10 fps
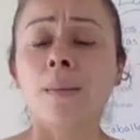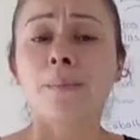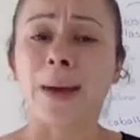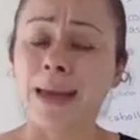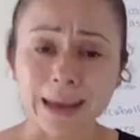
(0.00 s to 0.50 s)

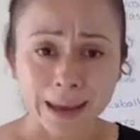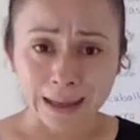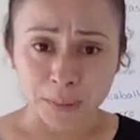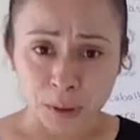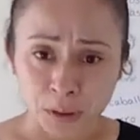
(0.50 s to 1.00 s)
pet
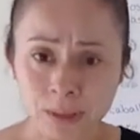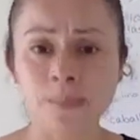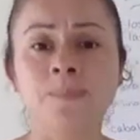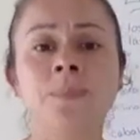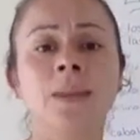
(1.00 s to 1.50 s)
animals
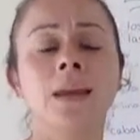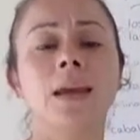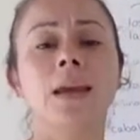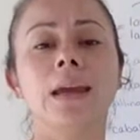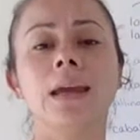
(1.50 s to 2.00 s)

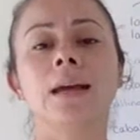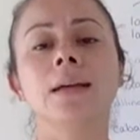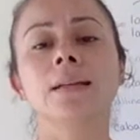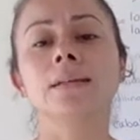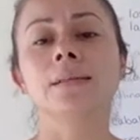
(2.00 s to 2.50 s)

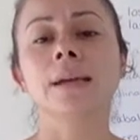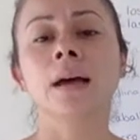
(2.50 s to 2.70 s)
and